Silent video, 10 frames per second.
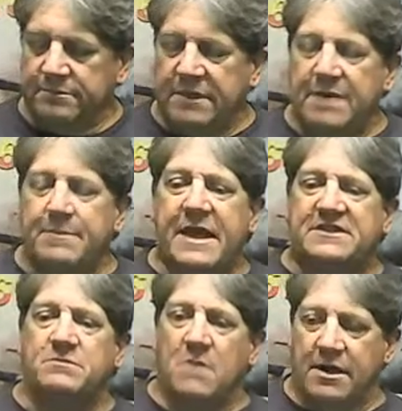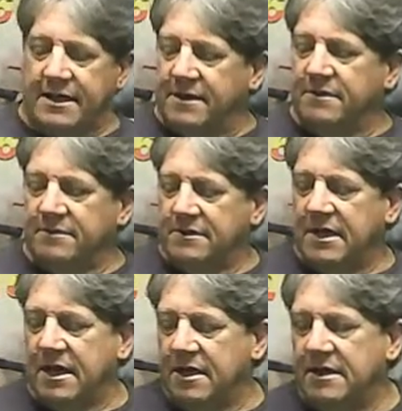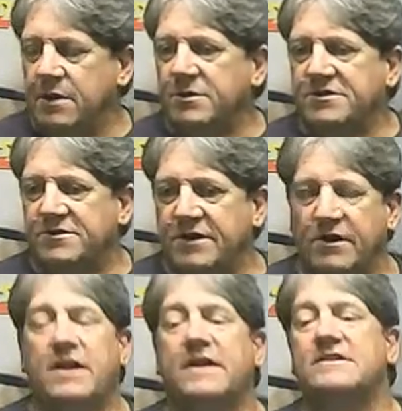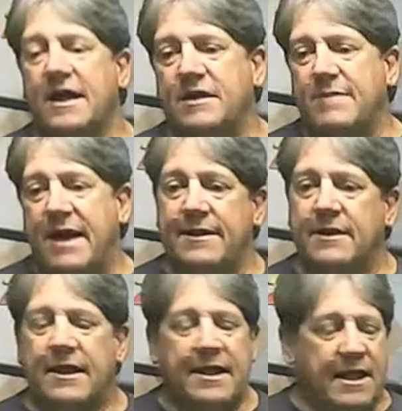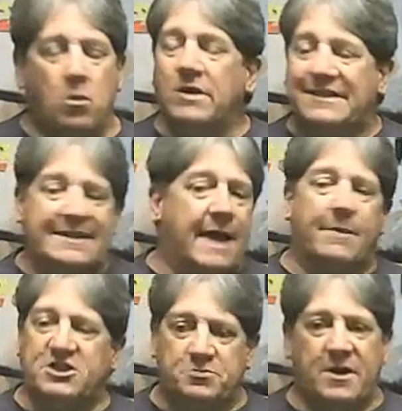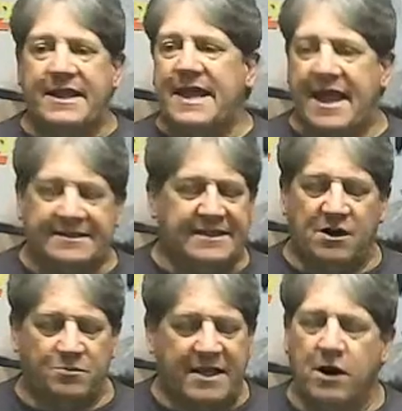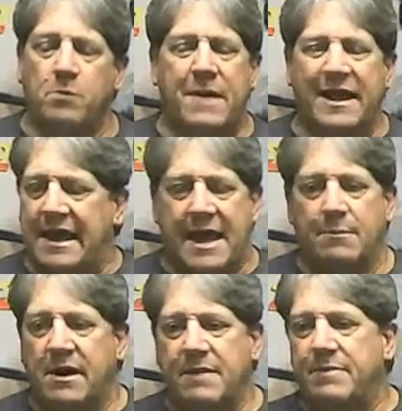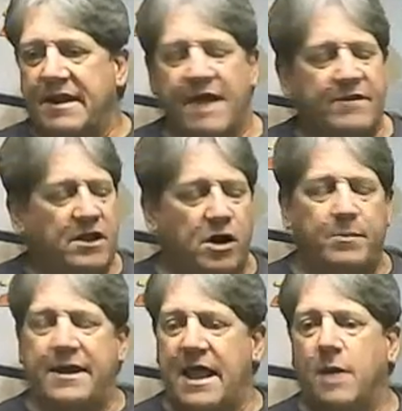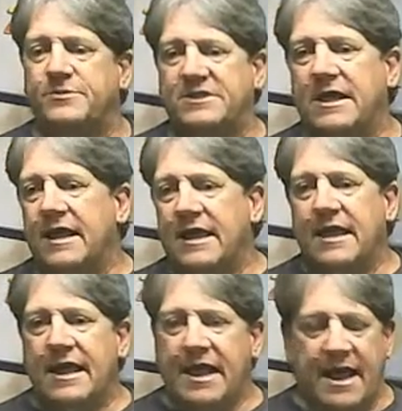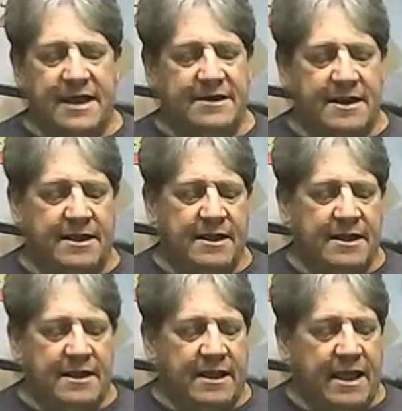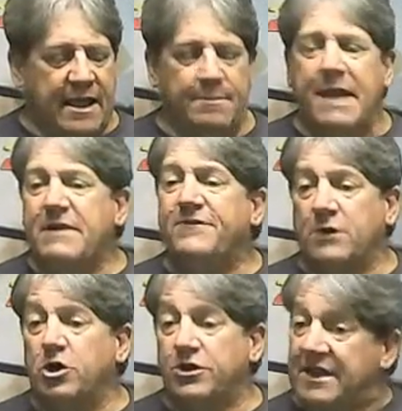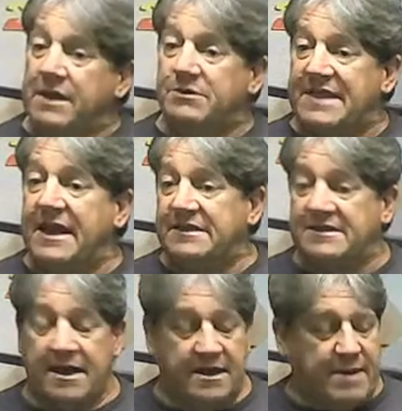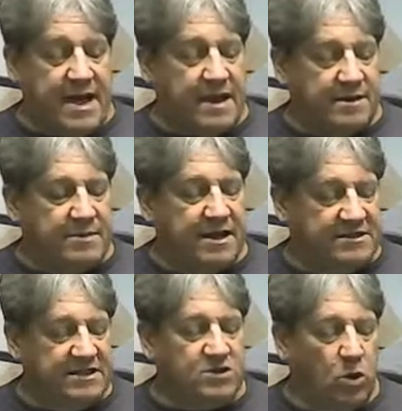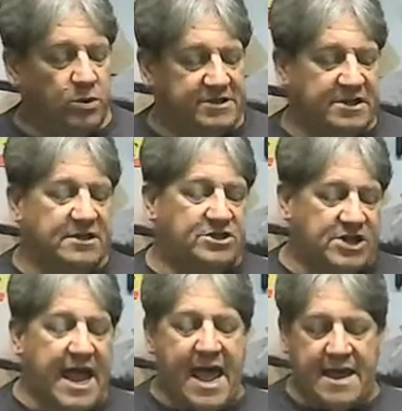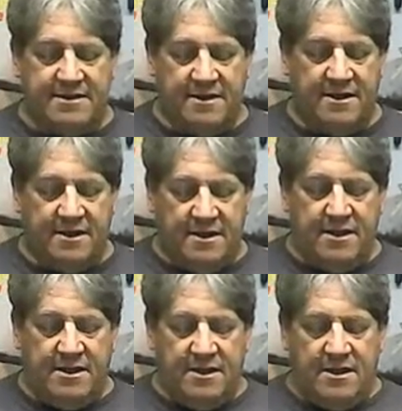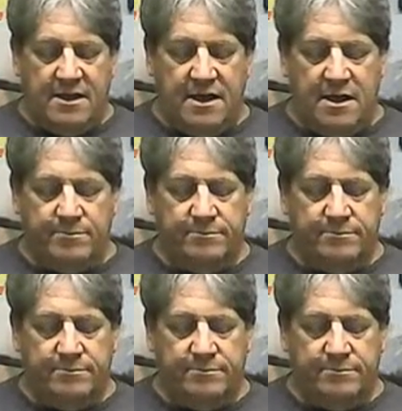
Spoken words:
He made some money, and he really excited about it. It wasn't that much money, guys. They don't make a lot of money, but every little bit helps. And it made me feel good that he was that excited about it, because he told us in the chat. I